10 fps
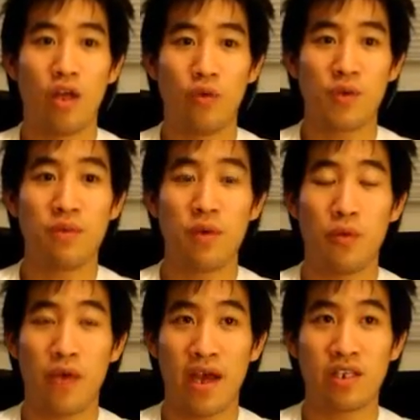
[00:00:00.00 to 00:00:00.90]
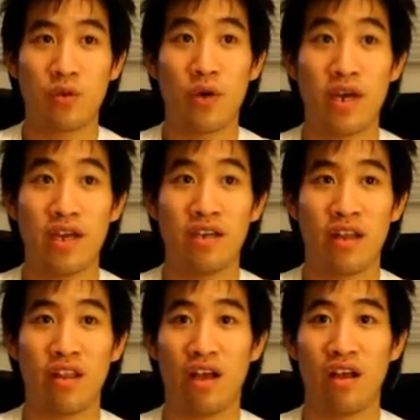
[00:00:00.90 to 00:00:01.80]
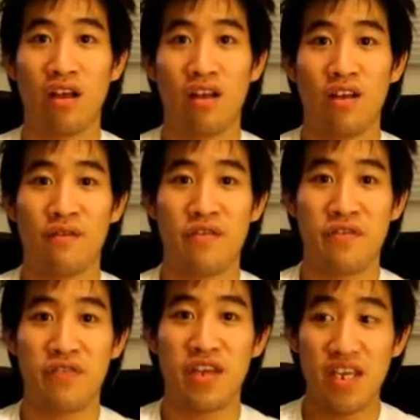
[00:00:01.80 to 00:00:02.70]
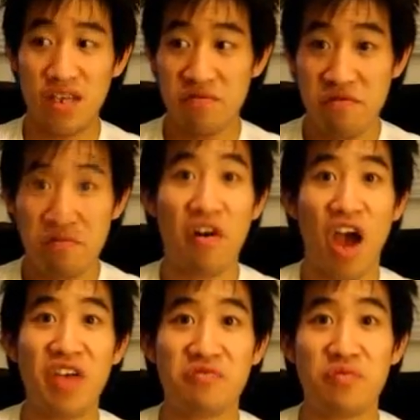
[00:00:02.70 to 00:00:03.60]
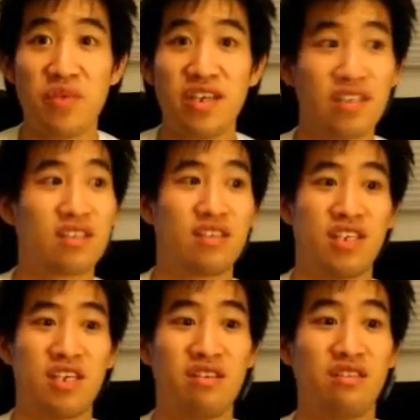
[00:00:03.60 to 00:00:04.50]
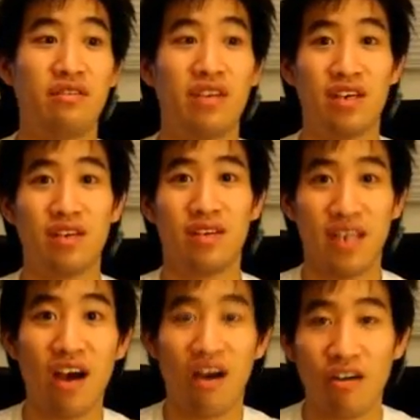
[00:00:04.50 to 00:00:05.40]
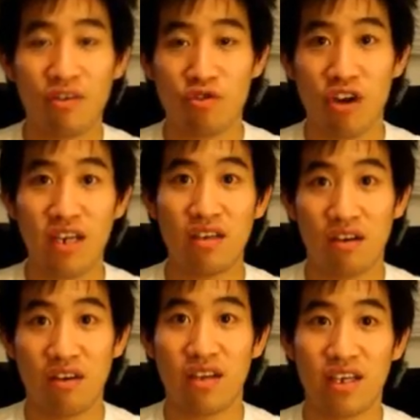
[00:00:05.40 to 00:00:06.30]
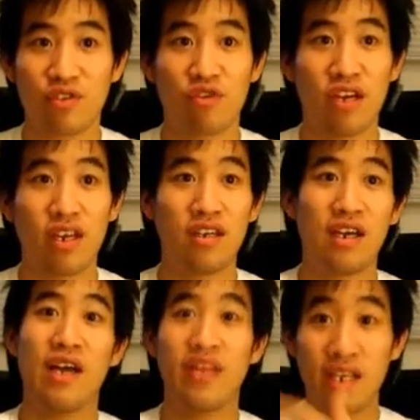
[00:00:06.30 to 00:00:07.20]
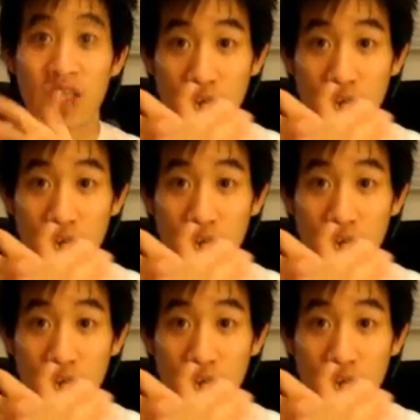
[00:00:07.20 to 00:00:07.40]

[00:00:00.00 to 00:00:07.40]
which meant we had to wait another 55 minutes to get our next train, and they